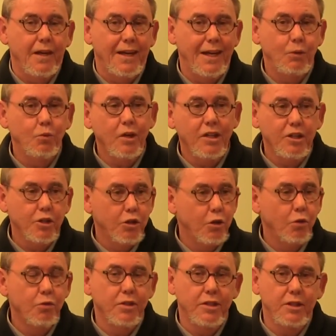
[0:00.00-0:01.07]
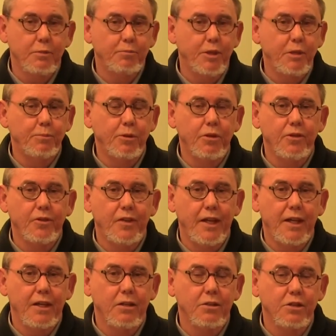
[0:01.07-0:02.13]
I want to know that the people
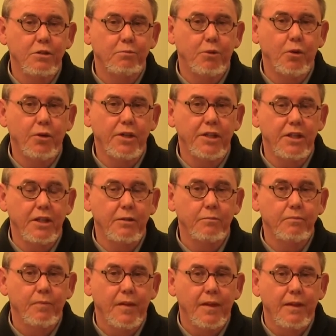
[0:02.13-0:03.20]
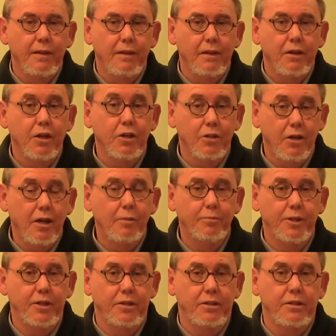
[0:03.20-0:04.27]
that are supporting them are
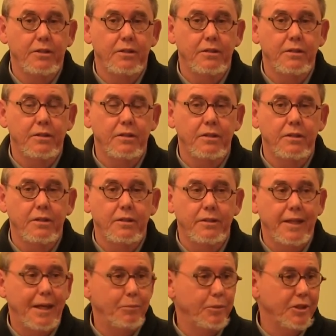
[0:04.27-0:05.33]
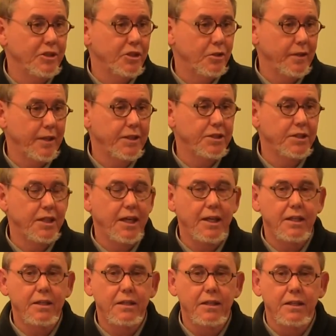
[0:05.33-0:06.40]
competent. That means they're
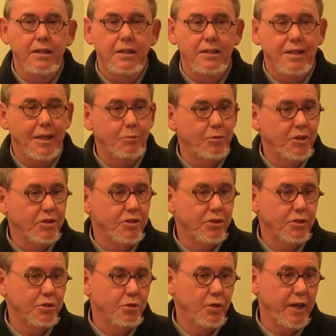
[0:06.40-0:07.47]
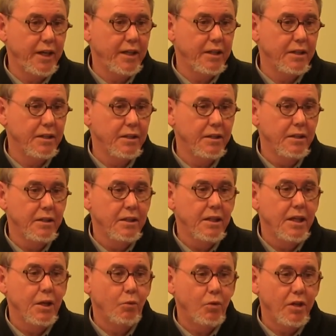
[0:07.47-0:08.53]
educated, that means they're trained.
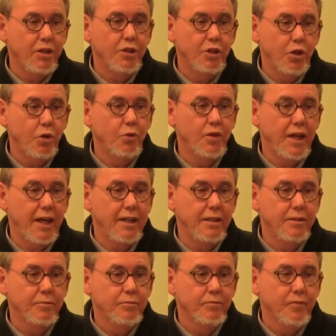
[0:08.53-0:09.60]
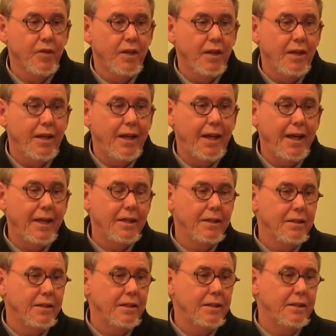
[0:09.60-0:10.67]
I want to know that.
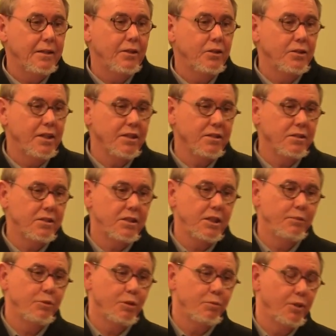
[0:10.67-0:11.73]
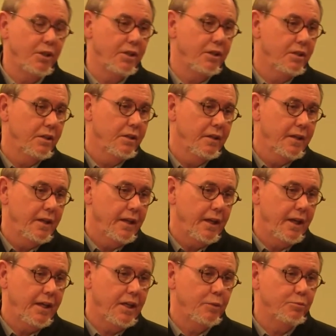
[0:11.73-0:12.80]
And there doesn't seem to be
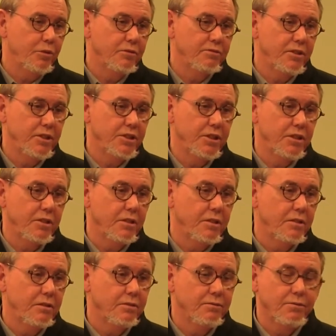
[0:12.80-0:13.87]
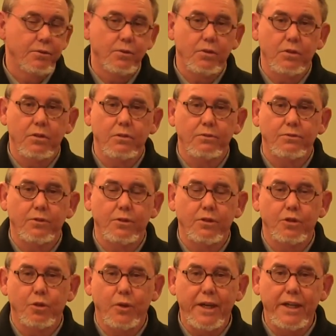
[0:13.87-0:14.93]
any provision
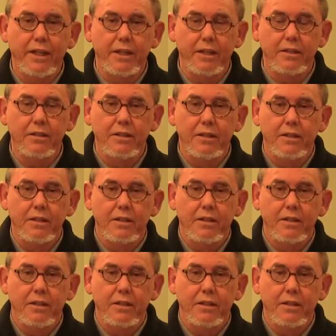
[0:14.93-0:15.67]
for training